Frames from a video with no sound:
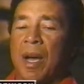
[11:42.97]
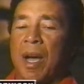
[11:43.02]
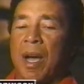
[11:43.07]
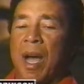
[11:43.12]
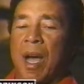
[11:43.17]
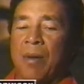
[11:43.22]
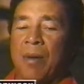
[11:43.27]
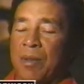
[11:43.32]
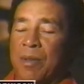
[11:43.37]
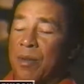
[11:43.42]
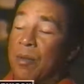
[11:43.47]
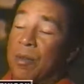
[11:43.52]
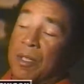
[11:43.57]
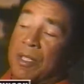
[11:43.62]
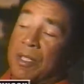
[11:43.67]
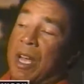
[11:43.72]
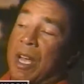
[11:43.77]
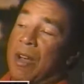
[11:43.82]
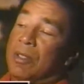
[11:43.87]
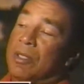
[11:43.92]
I would go to his
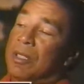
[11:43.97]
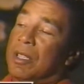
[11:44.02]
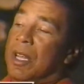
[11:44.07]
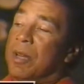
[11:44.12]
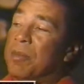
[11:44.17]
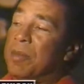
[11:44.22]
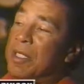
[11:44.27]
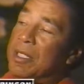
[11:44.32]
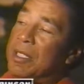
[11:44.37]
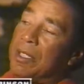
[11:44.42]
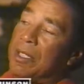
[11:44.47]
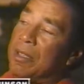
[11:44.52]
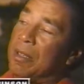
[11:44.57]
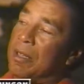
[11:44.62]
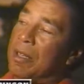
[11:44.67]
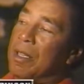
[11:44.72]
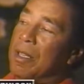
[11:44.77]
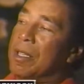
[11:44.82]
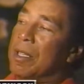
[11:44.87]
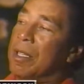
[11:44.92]
house and I'd be sitting
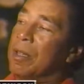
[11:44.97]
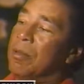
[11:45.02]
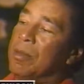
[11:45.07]
there and he